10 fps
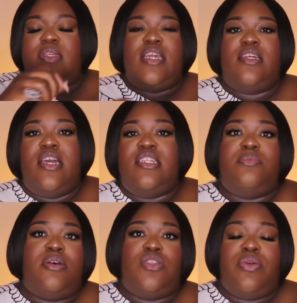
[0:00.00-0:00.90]
It
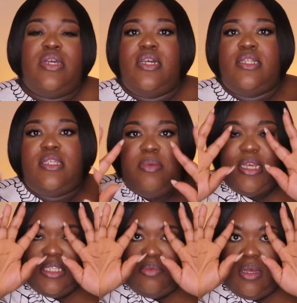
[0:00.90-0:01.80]
smells really good to me.
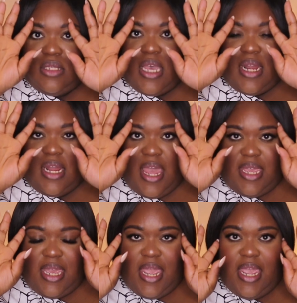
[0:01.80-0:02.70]
It smells kind of
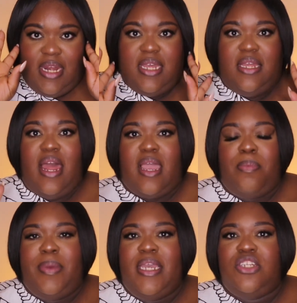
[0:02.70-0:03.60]
like candy,
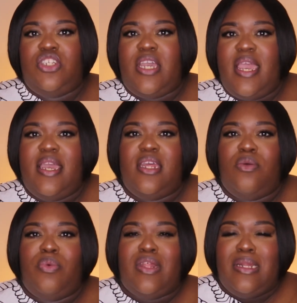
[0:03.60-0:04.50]
like peach candy
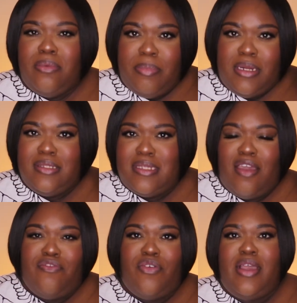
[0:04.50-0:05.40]
with a little bit of
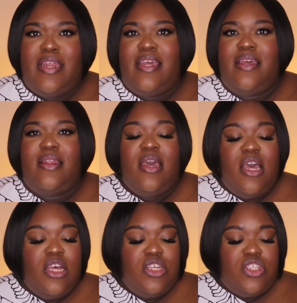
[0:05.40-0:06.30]
saffron in it.
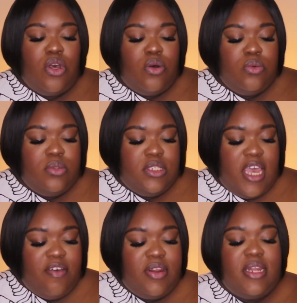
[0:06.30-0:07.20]
So
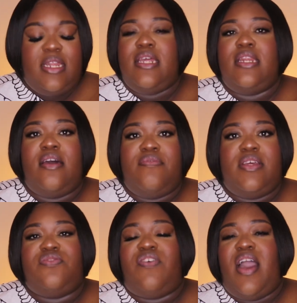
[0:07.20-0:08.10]
definitely love
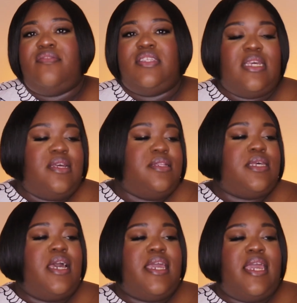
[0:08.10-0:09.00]
this 5 cents.
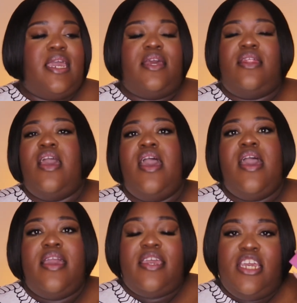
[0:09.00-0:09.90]
Again,
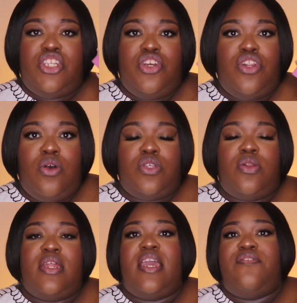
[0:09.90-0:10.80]
get your nose
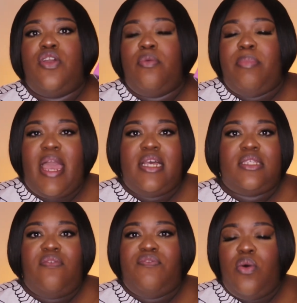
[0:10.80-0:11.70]
on it if you're by a
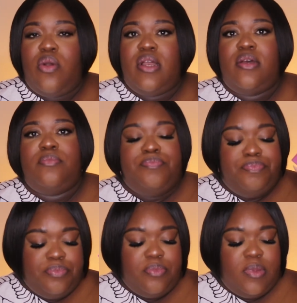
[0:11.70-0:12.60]
Sephora.
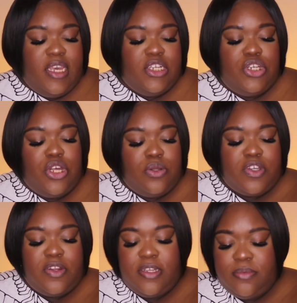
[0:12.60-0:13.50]
Get your nose
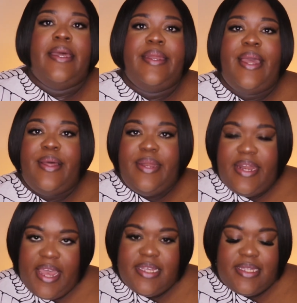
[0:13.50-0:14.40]
on it. Now,
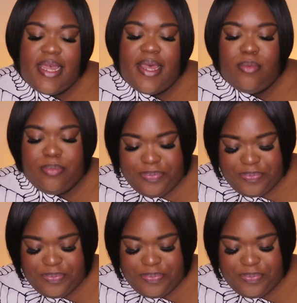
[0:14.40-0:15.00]
next up,